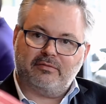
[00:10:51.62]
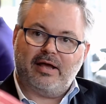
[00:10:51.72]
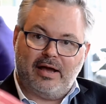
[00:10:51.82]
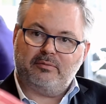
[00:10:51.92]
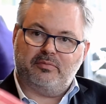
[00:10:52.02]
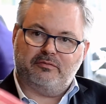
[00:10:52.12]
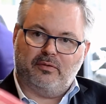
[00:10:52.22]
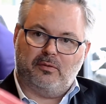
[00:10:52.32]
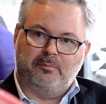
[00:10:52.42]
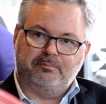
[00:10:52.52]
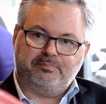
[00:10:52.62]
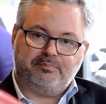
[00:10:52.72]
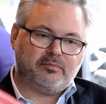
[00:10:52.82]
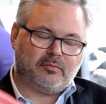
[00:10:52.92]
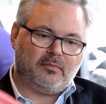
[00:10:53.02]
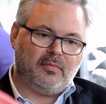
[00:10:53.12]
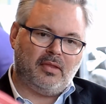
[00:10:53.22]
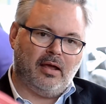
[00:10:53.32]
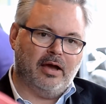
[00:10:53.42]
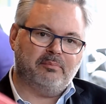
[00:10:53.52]
had before.
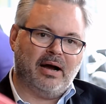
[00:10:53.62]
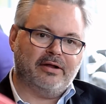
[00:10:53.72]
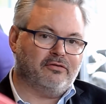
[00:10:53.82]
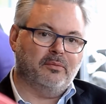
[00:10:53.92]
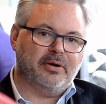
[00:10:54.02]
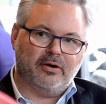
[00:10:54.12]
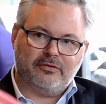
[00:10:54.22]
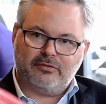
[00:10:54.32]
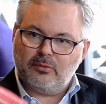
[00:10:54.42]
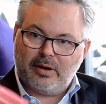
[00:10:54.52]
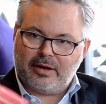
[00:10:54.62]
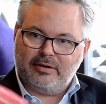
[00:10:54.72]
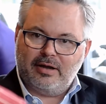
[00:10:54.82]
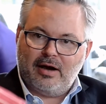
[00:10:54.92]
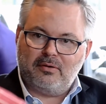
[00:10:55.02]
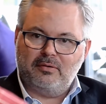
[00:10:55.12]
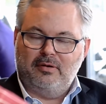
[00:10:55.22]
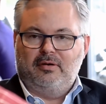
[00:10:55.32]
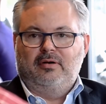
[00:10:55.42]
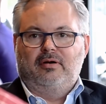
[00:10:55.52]
And by jumping onto the wagon now,
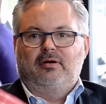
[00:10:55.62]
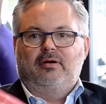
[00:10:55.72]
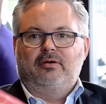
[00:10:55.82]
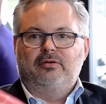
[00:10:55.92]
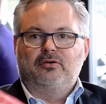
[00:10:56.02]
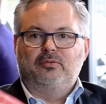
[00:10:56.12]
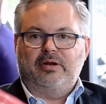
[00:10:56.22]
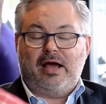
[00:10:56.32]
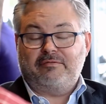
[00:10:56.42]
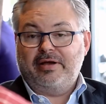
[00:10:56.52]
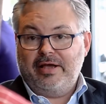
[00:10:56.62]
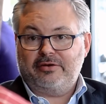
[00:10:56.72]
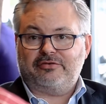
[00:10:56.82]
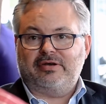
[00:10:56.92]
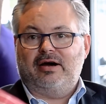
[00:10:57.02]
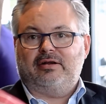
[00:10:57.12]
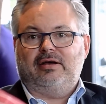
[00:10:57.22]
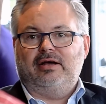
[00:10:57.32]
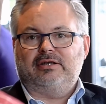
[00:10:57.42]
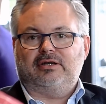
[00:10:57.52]
you would have a head start
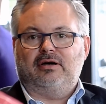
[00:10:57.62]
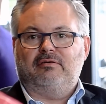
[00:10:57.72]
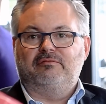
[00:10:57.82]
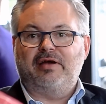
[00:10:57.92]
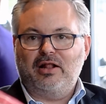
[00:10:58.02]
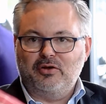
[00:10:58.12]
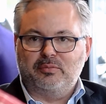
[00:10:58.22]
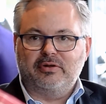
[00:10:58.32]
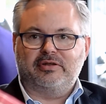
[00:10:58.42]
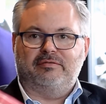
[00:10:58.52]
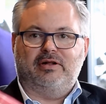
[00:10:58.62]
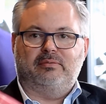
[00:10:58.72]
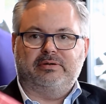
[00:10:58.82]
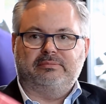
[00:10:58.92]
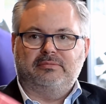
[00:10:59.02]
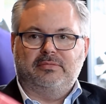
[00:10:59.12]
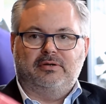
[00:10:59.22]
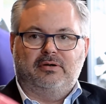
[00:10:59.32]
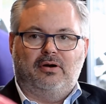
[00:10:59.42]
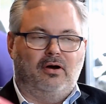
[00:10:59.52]
as a valuable developer
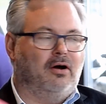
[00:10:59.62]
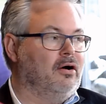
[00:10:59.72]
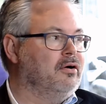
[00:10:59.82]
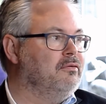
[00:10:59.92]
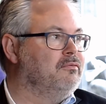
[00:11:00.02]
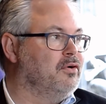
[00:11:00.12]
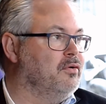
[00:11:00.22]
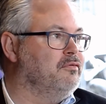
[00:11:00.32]
going